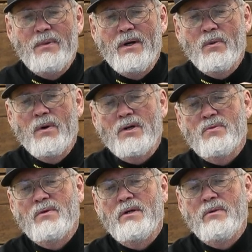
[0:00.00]
but it
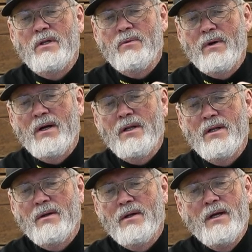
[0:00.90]
works really really
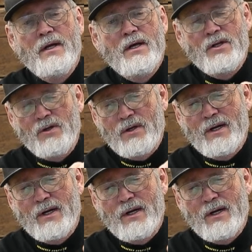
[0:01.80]
well. Uh, you